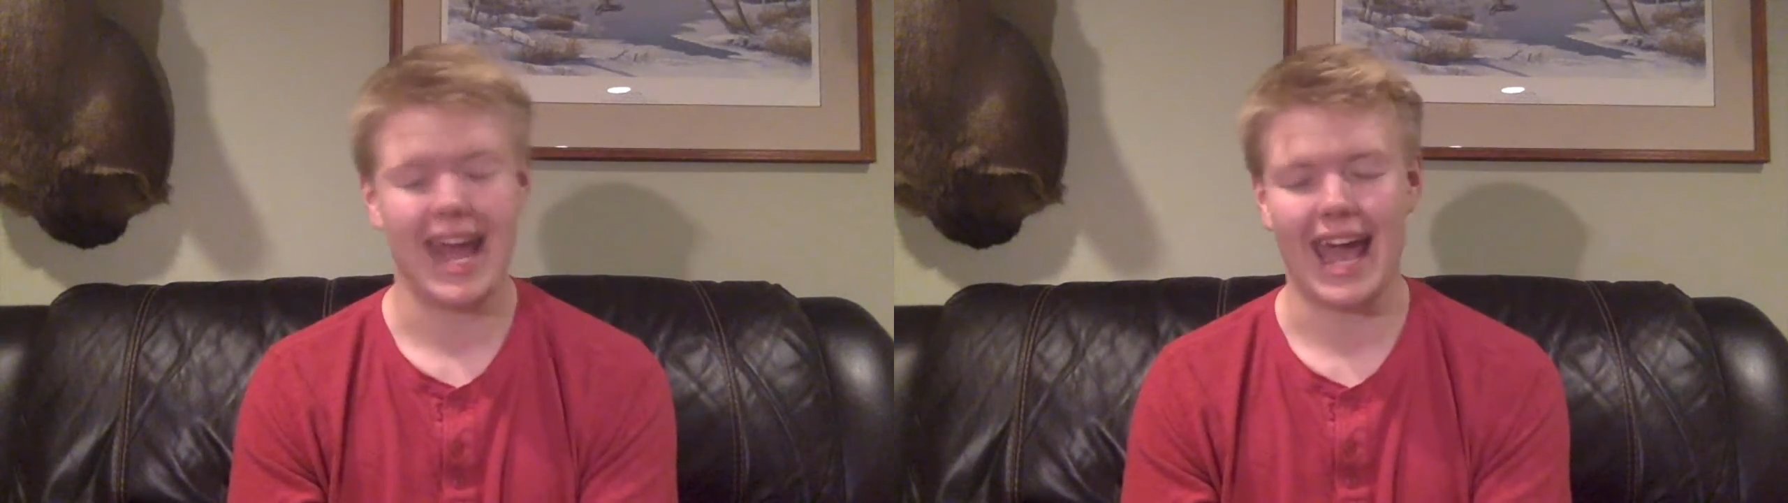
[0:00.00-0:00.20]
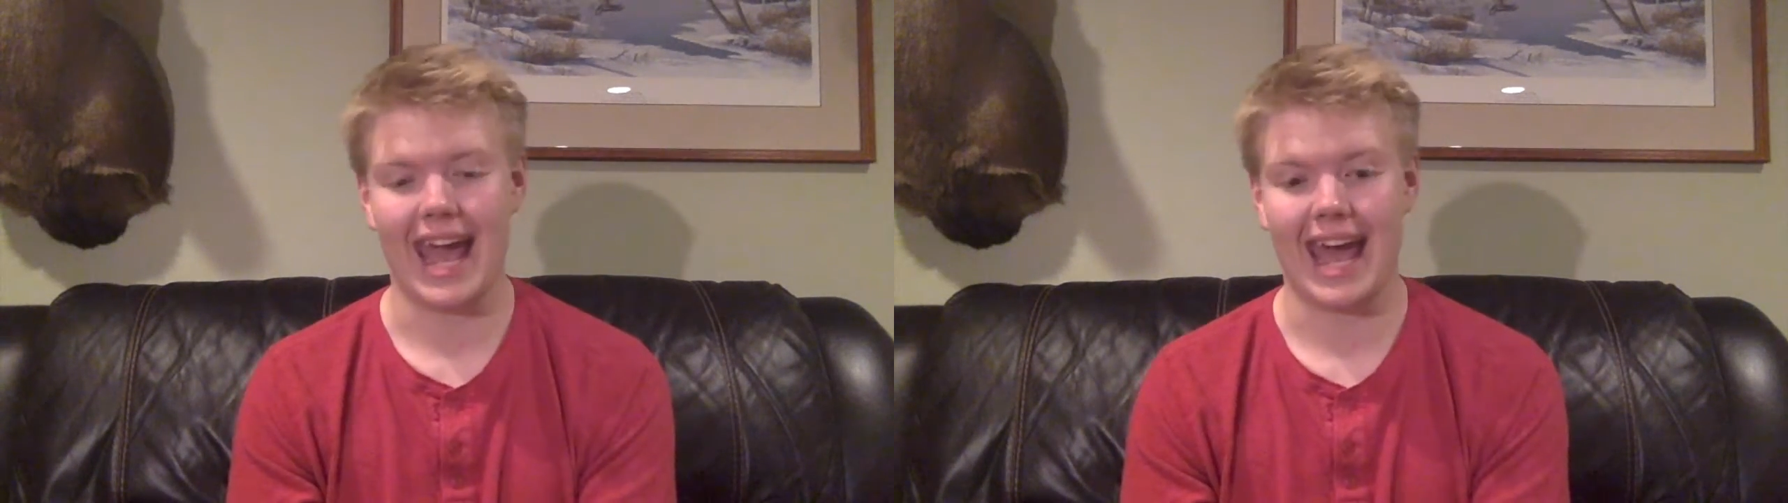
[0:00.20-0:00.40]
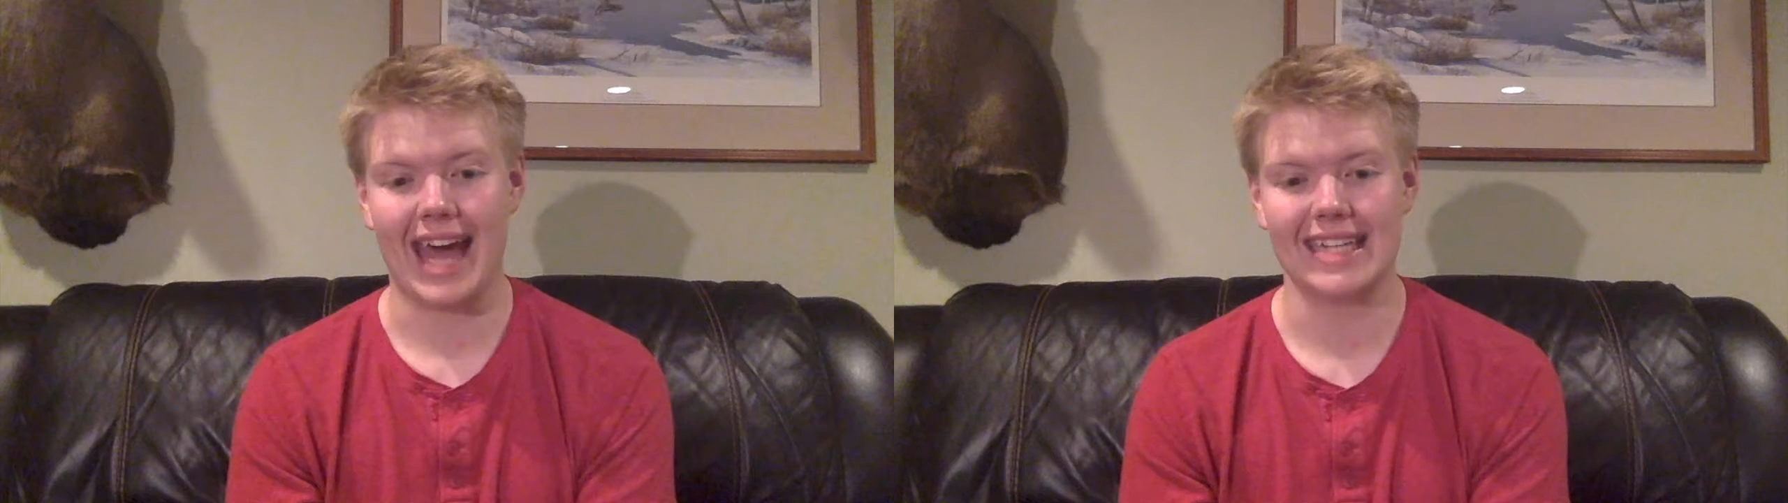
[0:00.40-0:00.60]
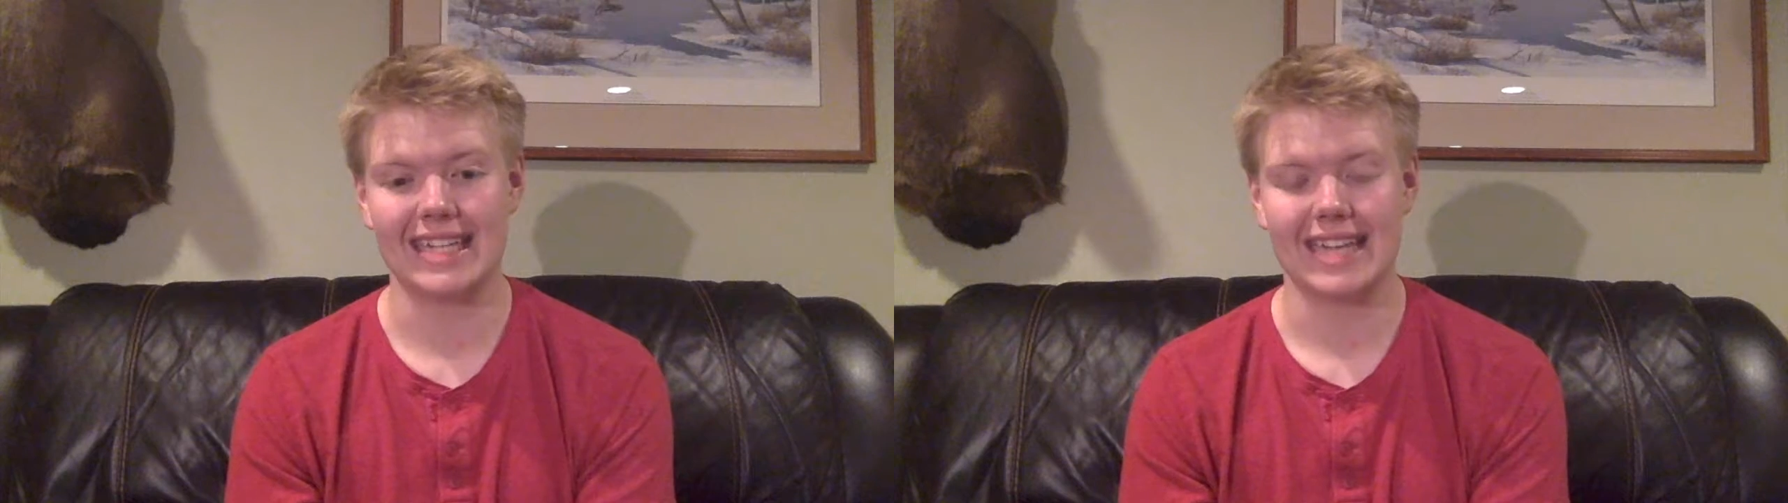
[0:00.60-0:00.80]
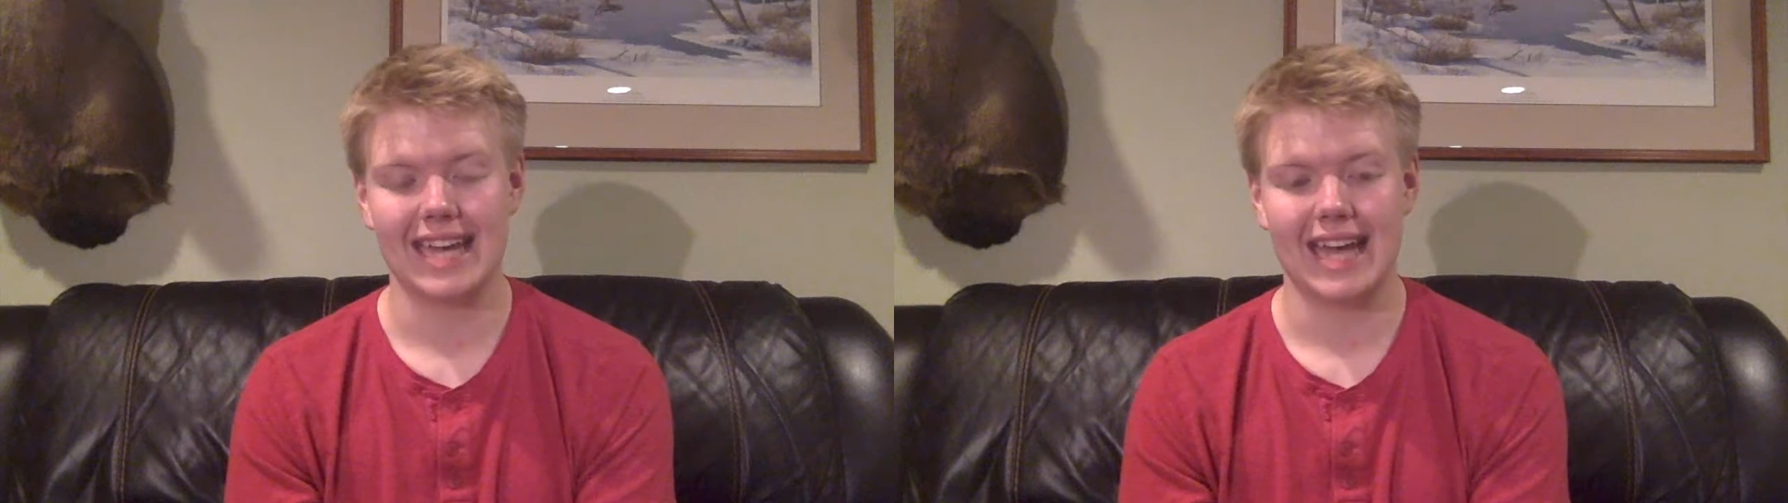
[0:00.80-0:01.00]
And
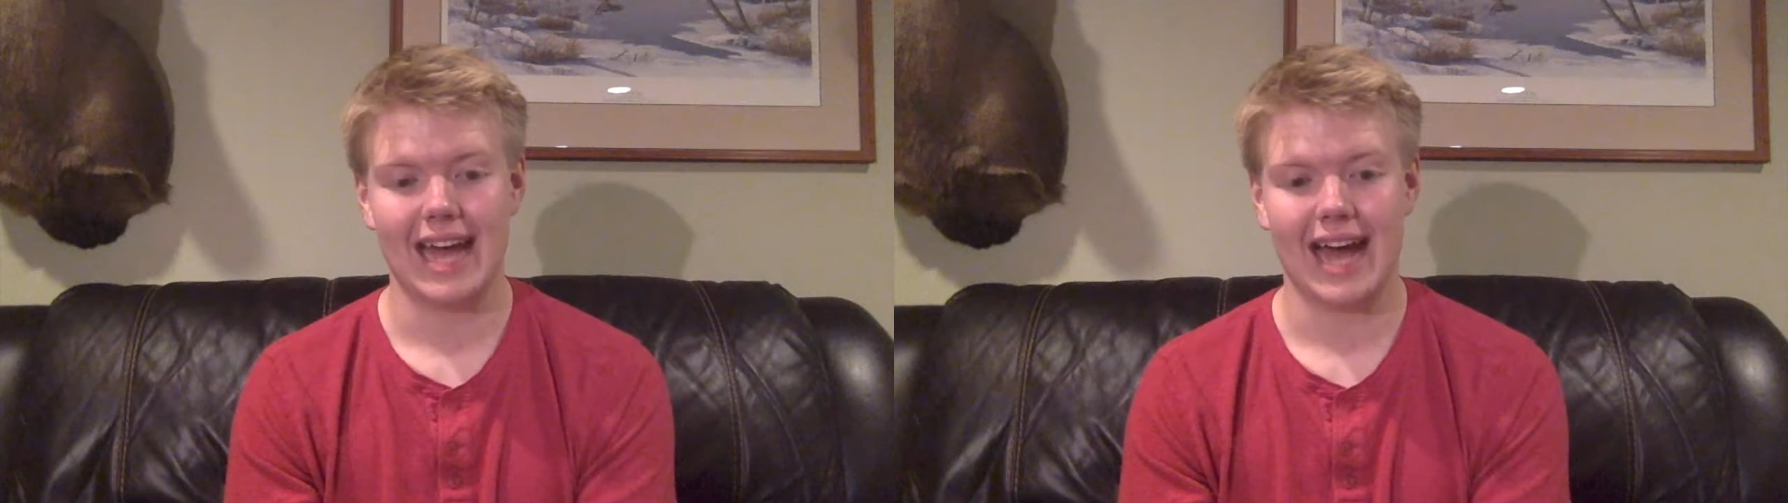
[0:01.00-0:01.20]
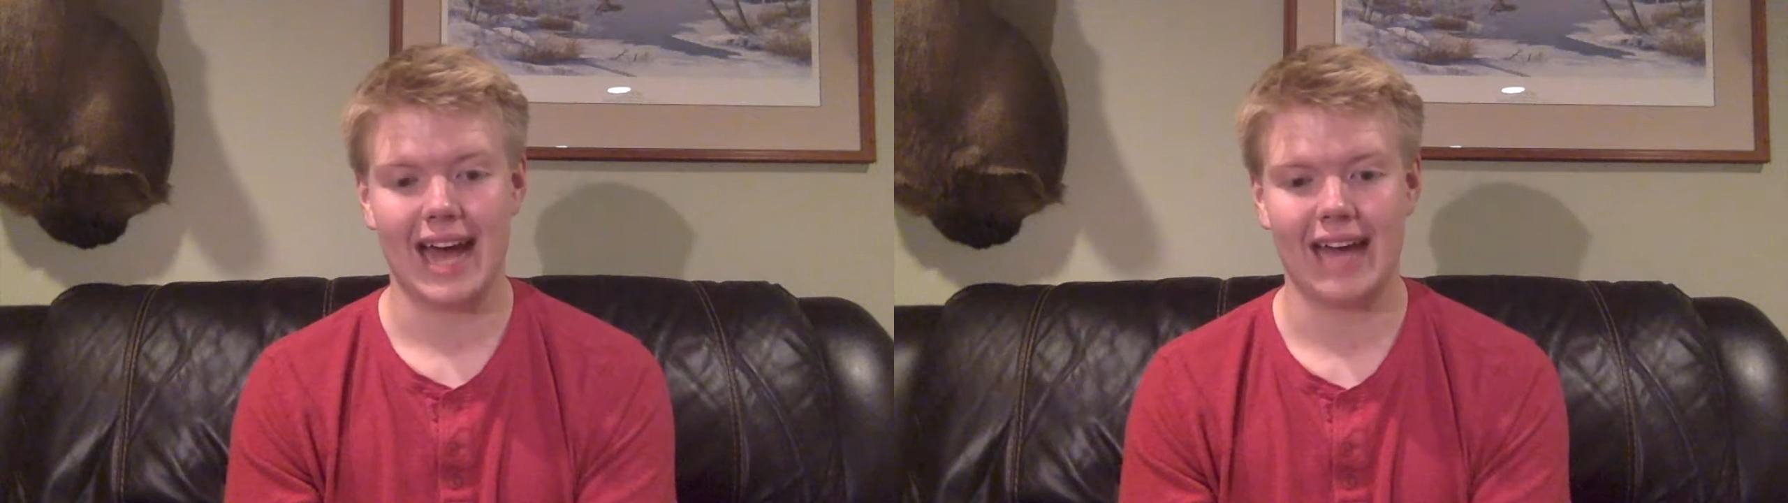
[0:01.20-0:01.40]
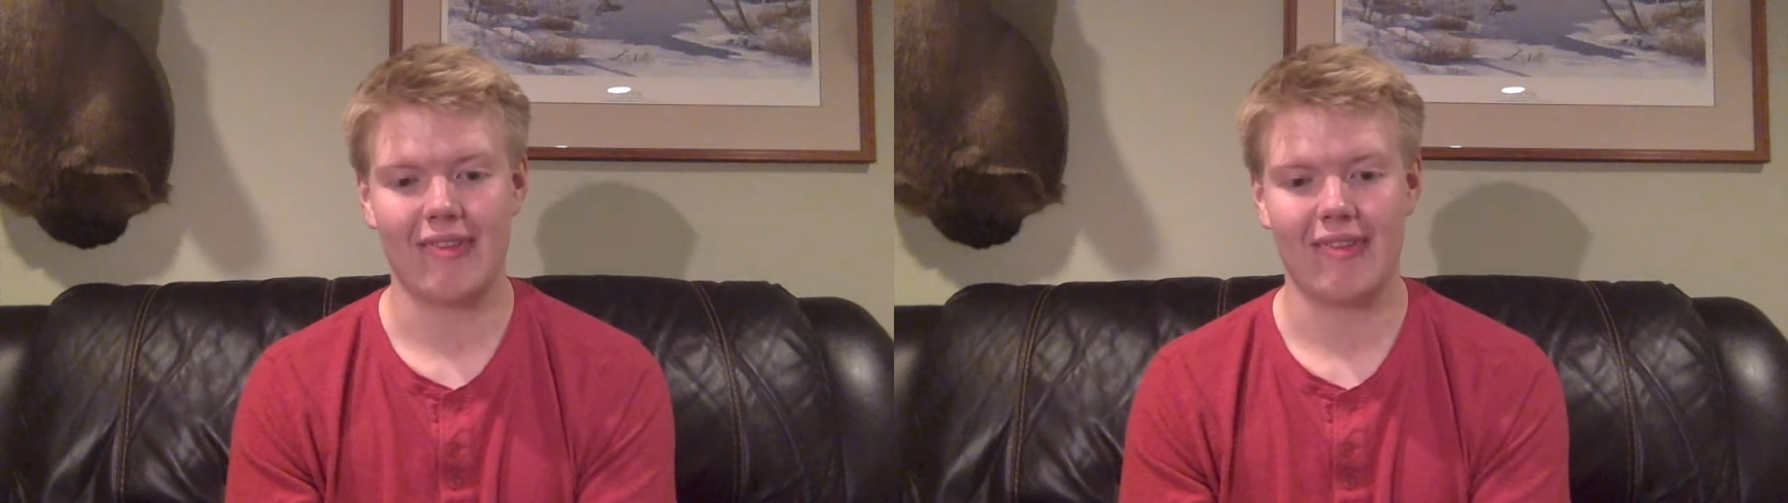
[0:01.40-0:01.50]
I